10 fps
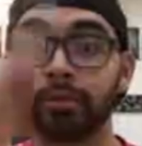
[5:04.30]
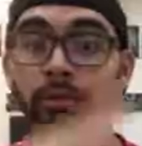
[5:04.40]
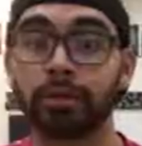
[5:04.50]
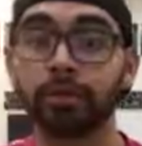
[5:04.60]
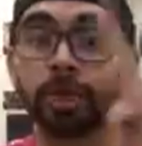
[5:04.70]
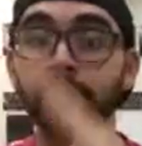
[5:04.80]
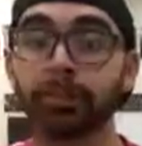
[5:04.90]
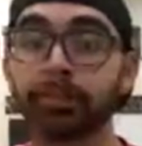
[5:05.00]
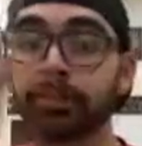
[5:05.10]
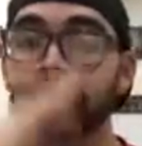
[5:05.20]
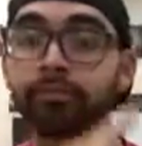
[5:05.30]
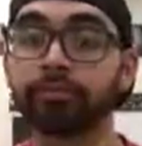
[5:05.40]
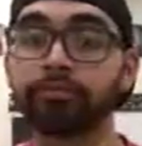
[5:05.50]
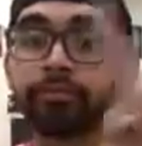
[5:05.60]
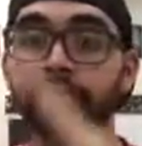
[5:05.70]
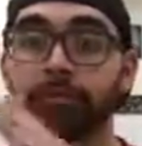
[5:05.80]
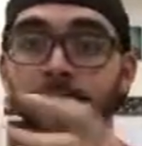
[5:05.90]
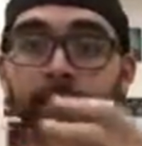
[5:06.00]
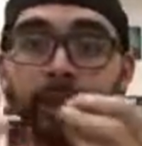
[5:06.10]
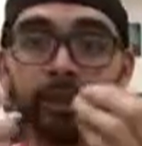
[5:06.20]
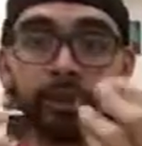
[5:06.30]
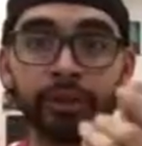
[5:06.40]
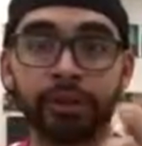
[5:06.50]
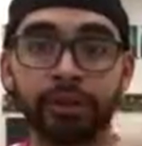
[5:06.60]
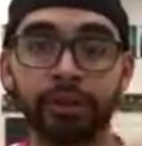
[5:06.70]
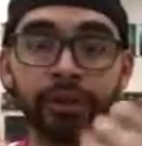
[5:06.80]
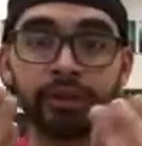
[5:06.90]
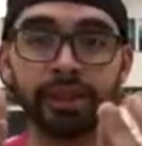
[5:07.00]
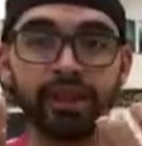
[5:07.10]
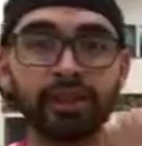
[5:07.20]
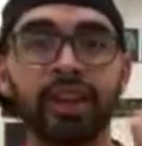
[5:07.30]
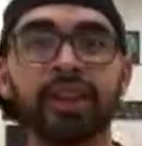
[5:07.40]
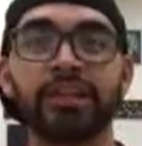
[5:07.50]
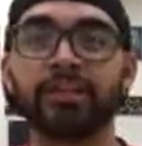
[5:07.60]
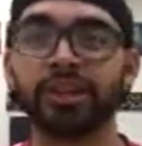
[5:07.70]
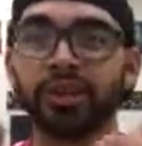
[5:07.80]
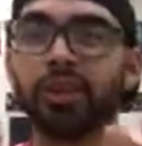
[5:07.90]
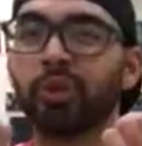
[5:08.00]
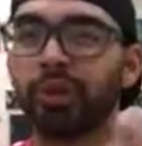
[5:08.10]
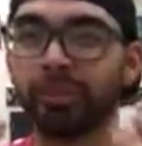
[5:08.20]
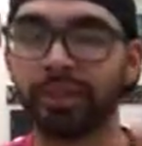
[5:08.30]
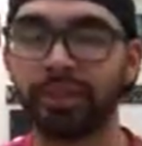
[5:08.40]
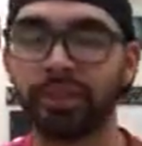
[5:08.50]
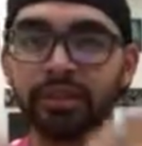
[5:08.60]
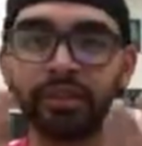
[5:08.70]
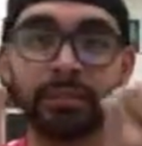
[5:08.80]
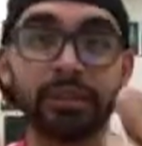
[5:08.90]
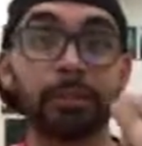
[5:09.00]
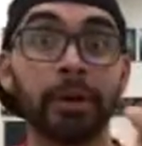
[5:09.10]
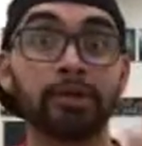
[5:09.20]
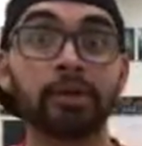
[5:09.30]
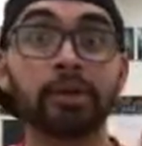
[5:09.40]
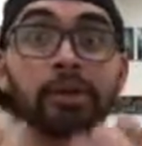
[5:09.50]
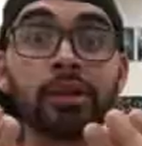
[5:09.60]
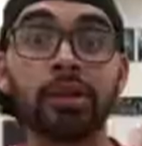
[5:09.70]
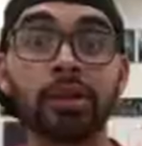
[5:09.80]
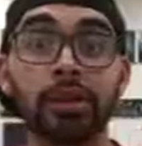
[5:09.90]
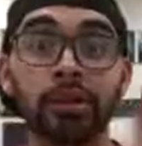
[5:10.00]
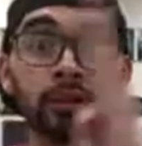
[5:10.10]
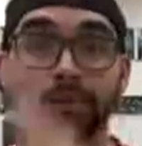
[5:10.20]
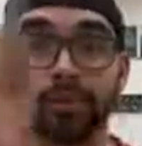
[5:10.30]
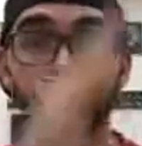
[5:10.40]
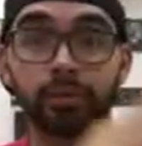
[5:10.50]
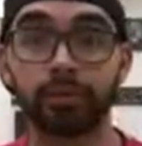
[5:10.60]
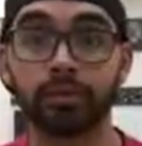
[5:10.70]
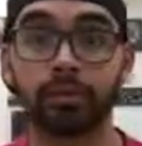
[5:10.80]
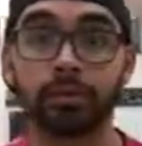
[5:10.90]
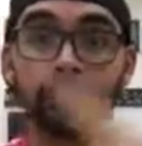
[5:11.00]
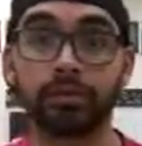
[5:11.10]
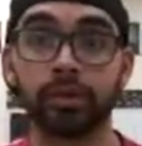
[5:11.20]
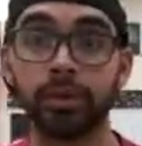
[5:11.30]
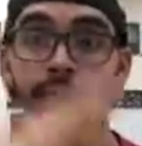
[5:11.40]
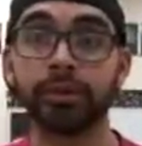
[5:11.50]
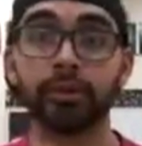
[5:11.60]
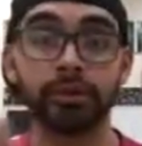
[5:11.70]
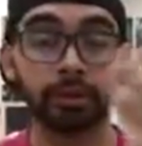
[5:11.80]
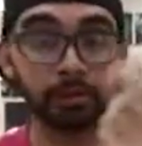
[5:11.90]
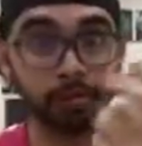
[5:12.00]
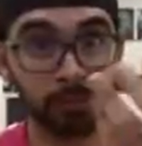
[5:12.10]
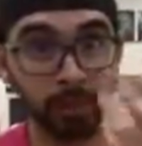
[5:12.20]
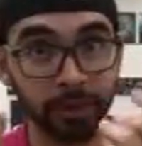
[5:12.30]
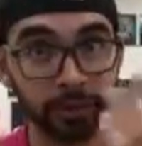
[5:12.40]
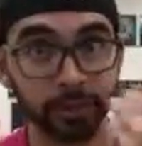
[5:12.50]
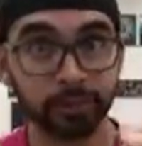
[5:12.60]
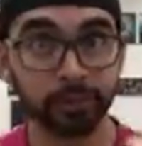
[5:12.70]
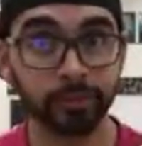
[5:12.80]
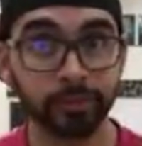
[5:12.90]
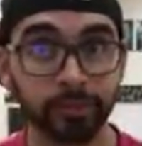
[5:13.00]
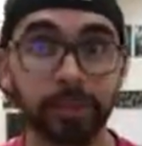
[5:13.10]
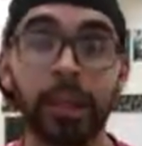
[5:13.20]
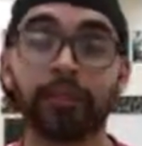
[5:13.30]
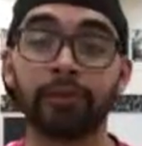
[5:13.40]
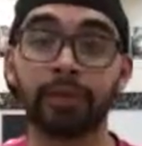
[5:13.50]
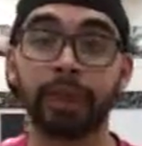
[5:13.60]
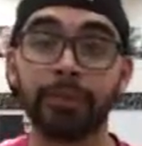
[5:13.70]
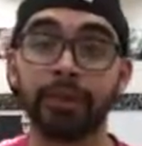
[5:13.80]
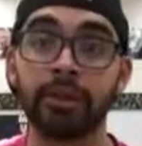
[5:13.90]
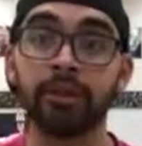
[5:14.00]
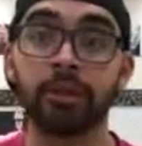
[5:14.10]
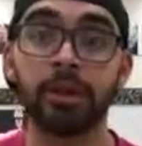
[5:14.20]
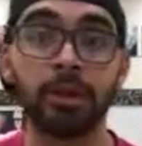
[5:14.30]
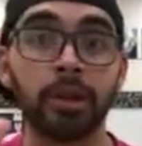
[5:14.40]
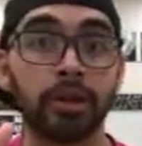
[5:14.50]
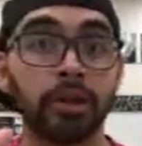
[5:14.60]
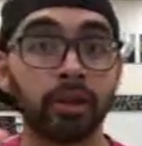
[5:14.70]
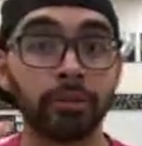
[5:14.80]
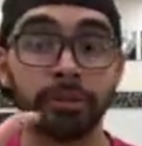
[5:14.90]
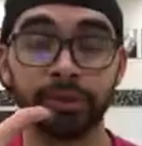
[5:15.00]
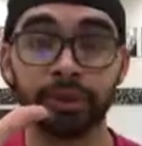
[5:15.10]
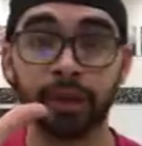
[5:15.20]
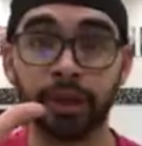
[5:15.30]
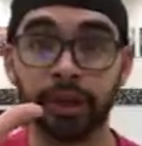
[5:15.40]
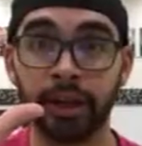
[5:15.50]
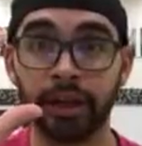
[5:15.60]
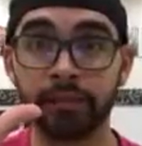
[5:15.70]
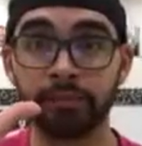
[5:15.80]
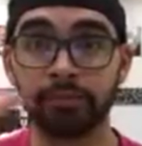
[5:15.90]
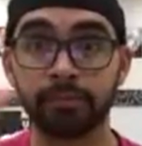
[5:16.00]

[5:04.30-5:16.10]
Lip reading: Or troubles. Now you're gonna do this like you're counting money or you want money. This means melt. So troubles, melt. Now for lemon, you're gonna put your L hand